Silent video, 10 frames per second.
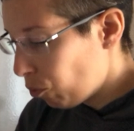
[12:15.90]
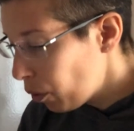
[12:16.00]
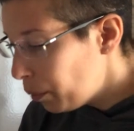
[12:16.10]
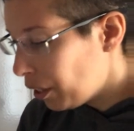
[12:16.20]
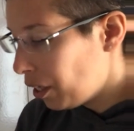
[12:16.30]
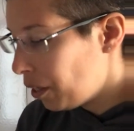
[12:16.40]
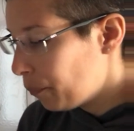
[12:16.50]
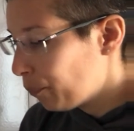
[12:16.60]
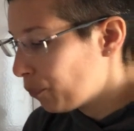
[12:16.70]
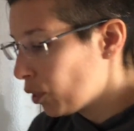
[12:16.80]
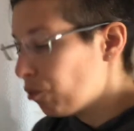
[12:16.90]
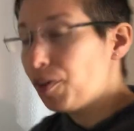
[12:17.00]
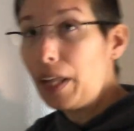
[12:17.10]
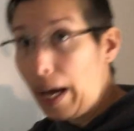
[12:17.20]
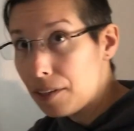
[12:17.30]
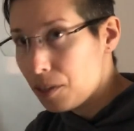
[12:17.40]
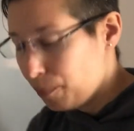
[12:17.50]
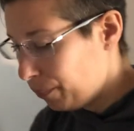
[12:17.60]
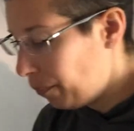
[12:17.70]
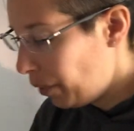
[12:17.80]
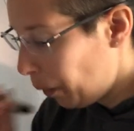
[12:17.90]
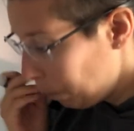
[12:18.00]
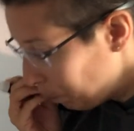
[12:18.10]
formula for that. Now,